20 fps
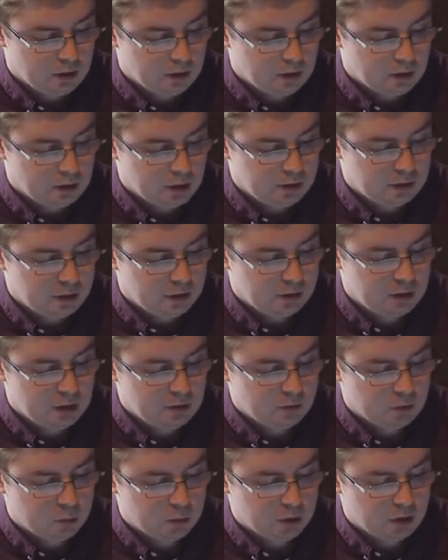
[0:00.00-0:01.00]
Dudley and
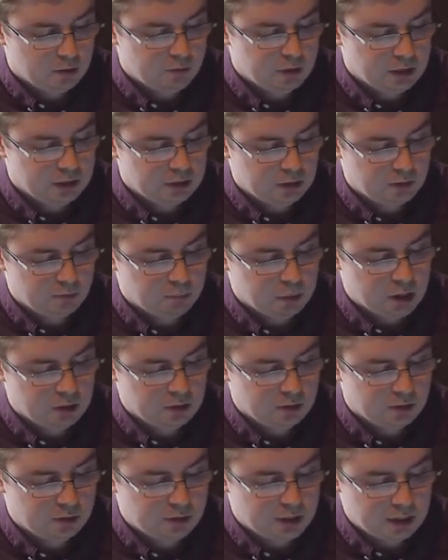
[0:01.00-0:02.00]
Stevens were convicted of murder
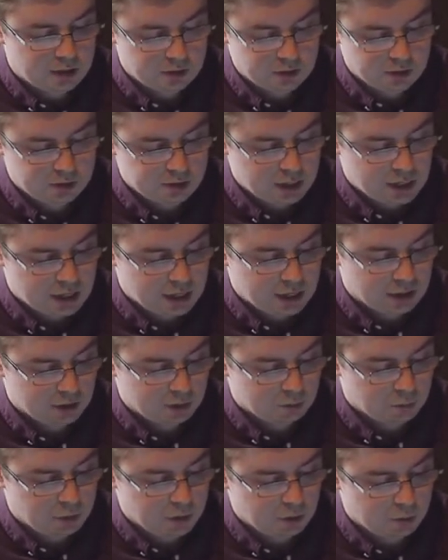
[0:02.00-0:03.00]
and sentenced to hang,
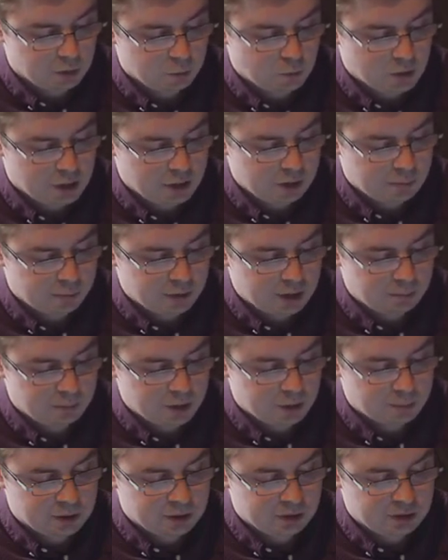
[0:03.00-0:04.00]
but there was widespread
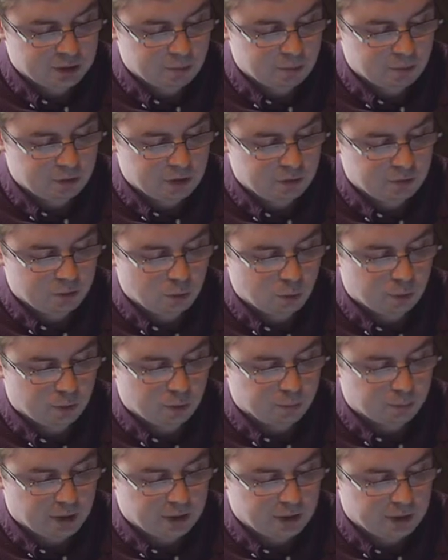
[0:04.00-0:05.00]
public sympathy for
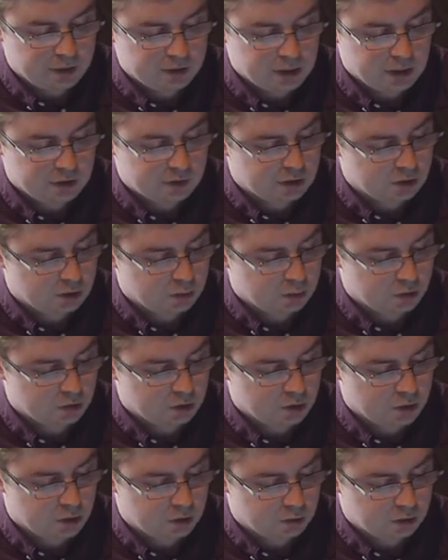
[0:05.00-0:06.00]
them, and their sentence was
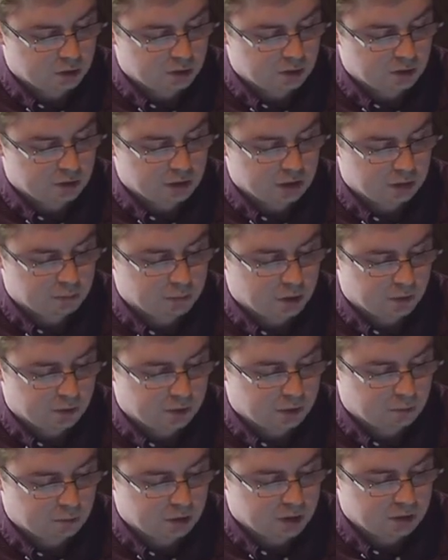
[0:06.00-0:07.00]
reduced to 6 months'
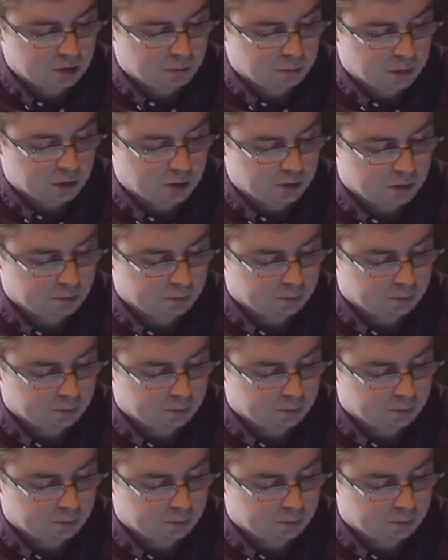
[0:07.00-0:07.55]
imprisonment.